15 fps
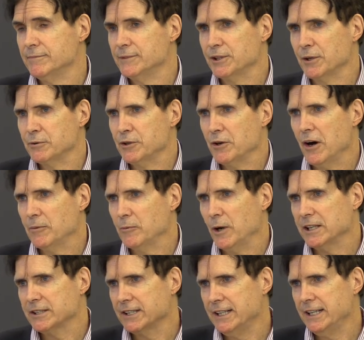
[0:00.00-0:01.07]
so John
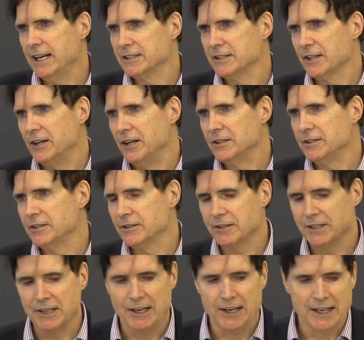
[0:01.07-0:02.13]
Wesley has
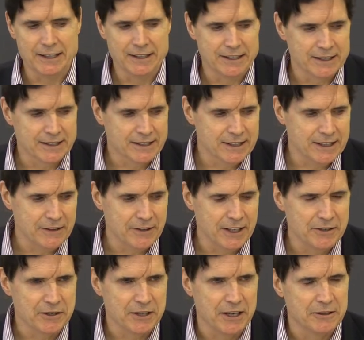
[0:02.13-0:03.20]
undergone this
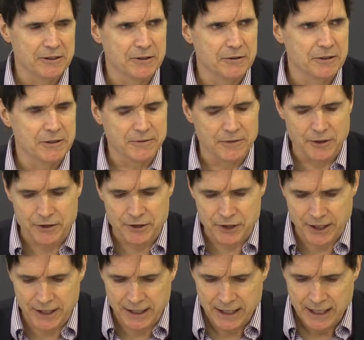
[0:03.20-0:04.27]
evangelical
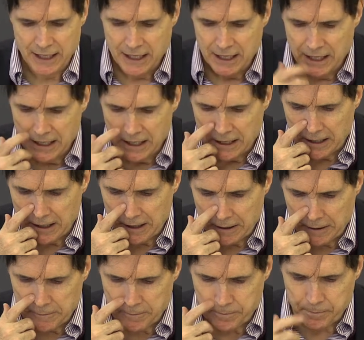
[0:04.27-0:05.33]
conversion.
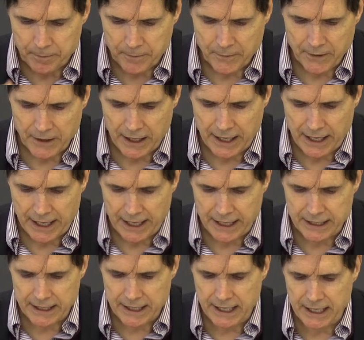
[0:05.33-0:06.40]
Um,
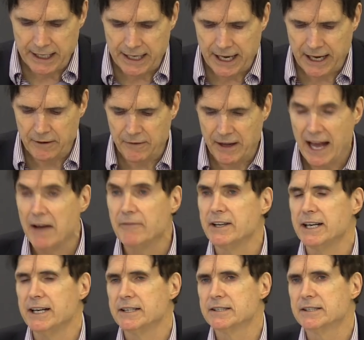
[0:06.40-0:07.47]
and he gave
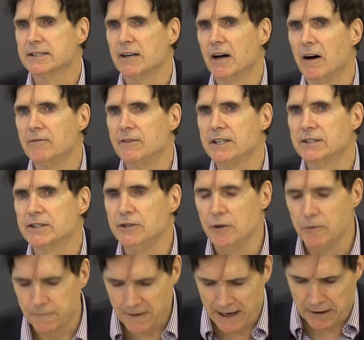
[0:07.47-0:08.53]
evidence of this
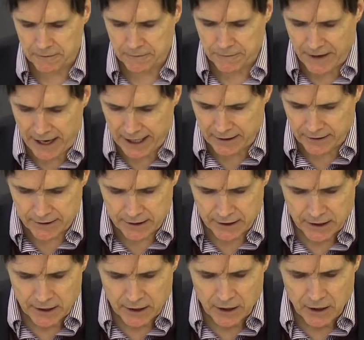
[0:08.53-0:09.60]
newfound faith